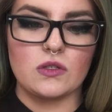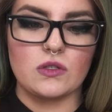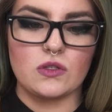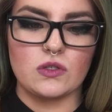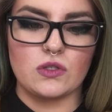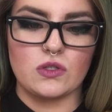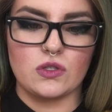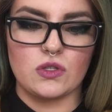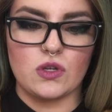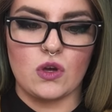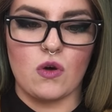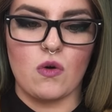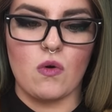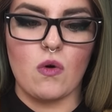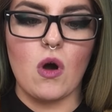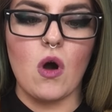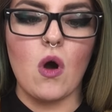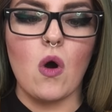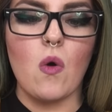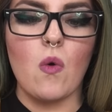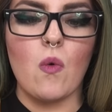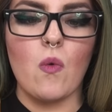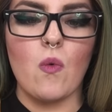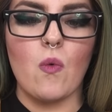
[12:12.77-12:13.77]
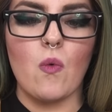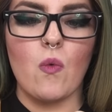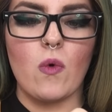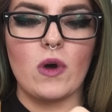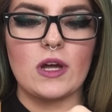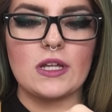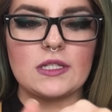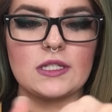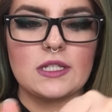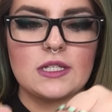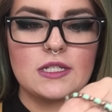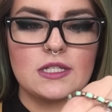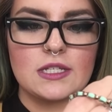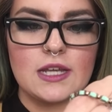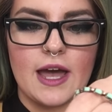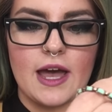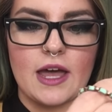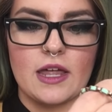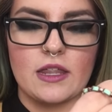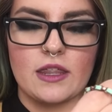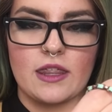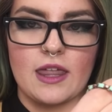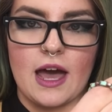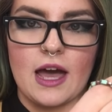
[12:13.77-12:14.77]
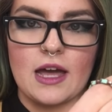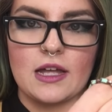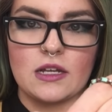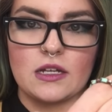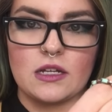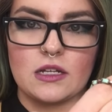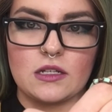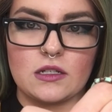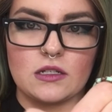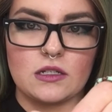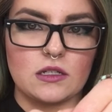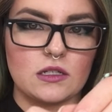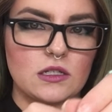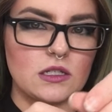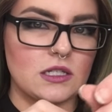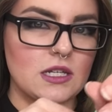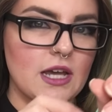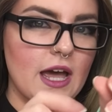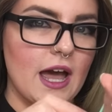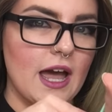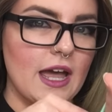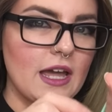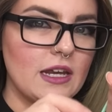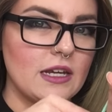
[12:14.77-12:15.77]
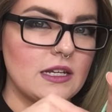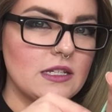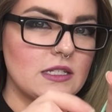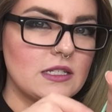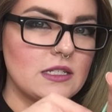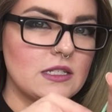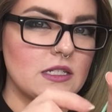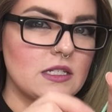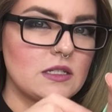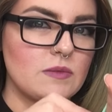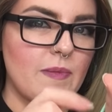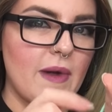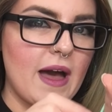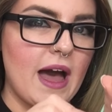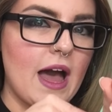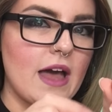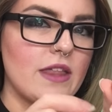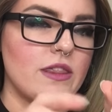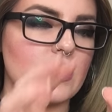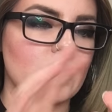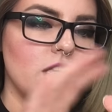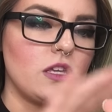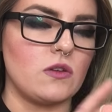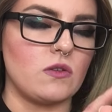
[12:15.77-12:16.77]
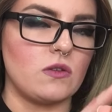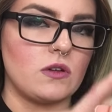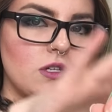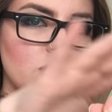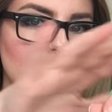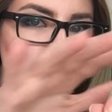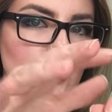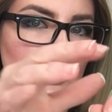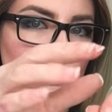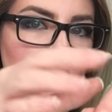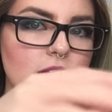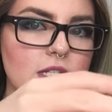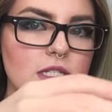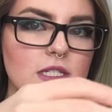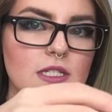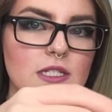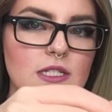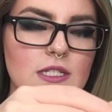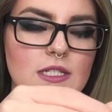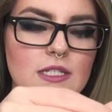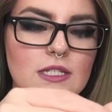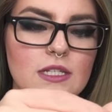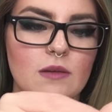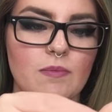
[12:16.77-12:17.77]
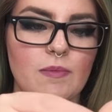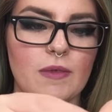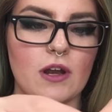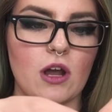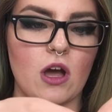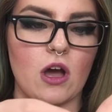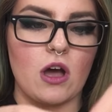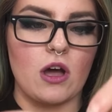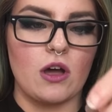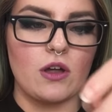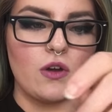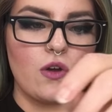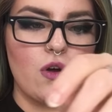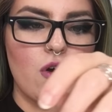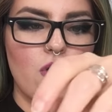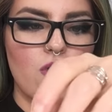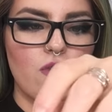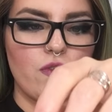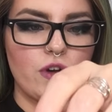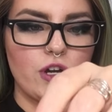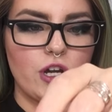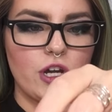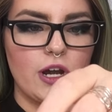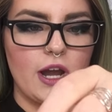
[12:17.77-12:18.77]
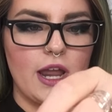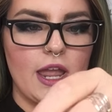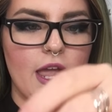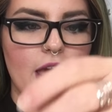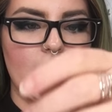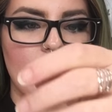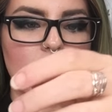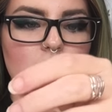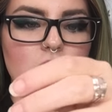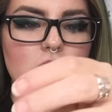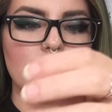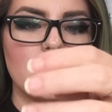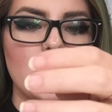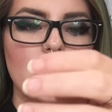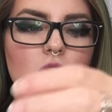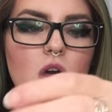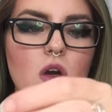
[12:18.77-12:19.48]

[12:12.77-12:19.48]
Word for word: So once it's at that tightest spot that you can just slip it on over your hand,